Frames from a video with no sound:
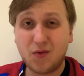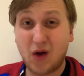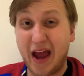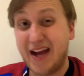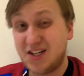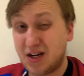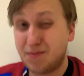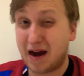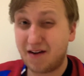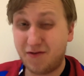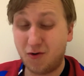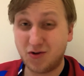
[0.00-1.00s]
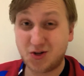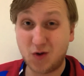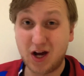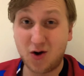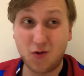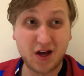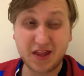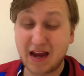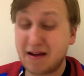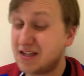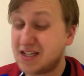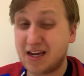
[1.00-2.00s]
aging back four as well, I think
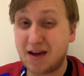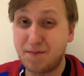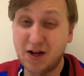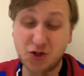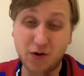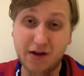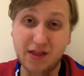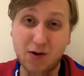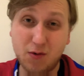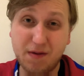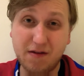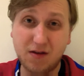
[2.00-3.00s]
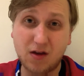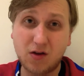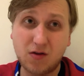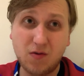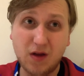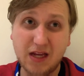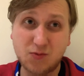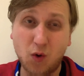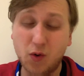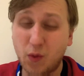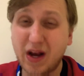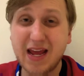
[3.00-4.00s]
sticking Mitchell out there is what
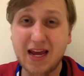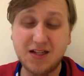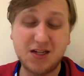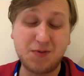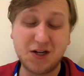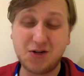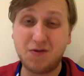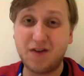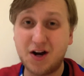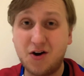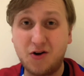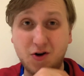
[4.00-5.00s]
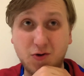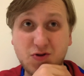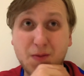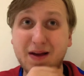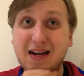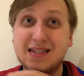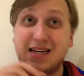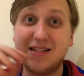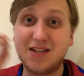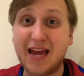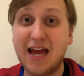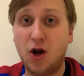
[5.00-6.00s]
we need, especially with Van Aanholt's ability to
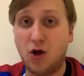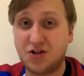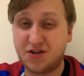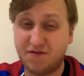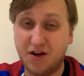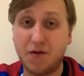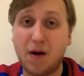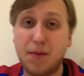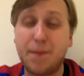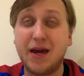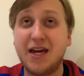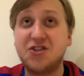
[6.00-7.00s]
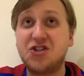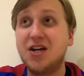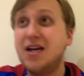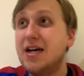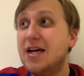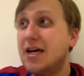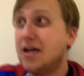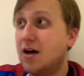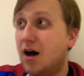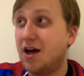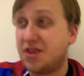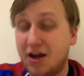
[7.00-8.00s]
get lost further up the pitch.
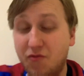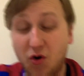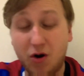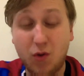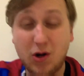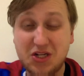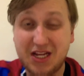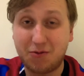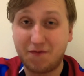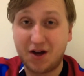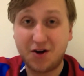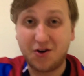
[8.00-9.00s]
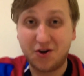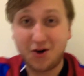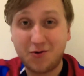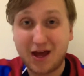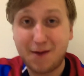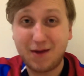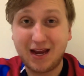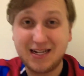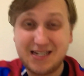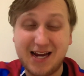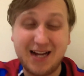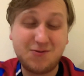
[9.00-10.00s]
I think Roy will stick with Van Aanholt, that being
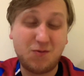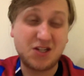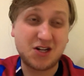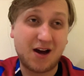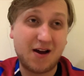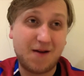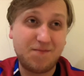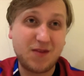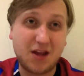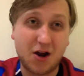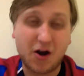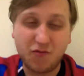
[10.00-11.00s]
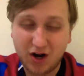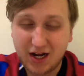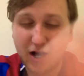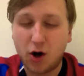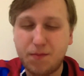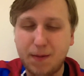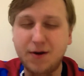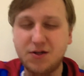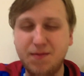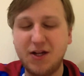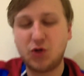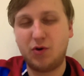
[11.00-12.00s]
said, which I really hope he puts
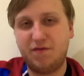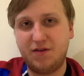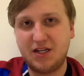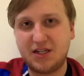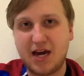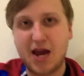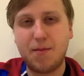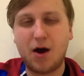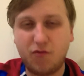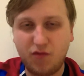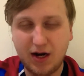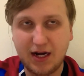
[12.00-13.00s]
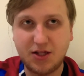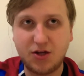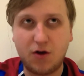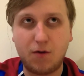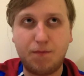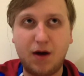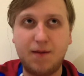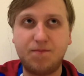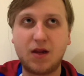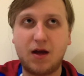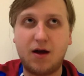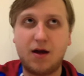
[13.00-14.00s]
Mitchell in for this game. I really do. But
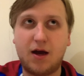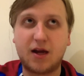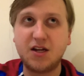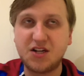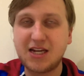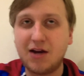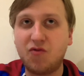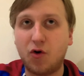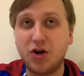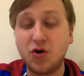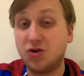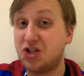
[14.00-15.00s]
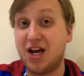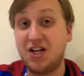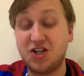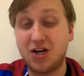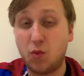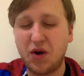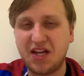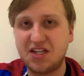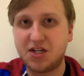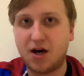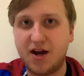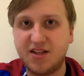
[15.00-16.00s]
I can see Roy not changing a winning
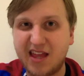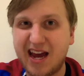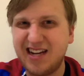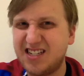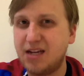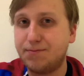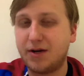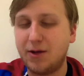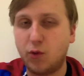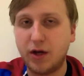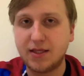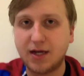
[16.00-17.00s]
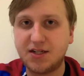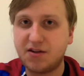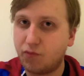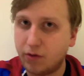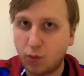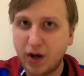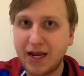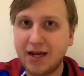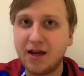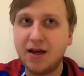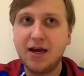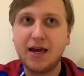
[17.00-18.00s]
side. That is typically what he does. If we're
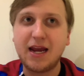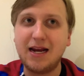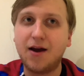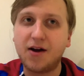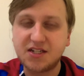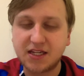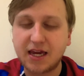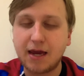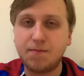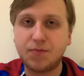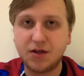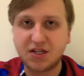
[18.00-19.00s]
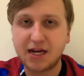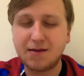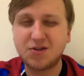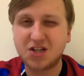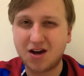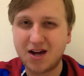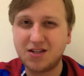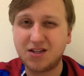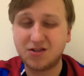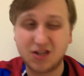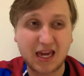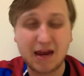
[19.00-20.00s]
winning, he likes to keep the same side
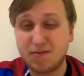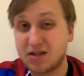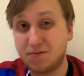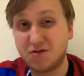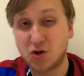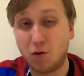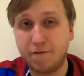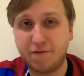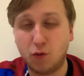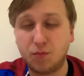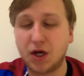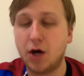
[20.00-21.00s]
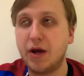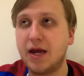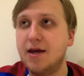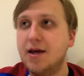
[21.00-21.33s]
to keep some sort of form going.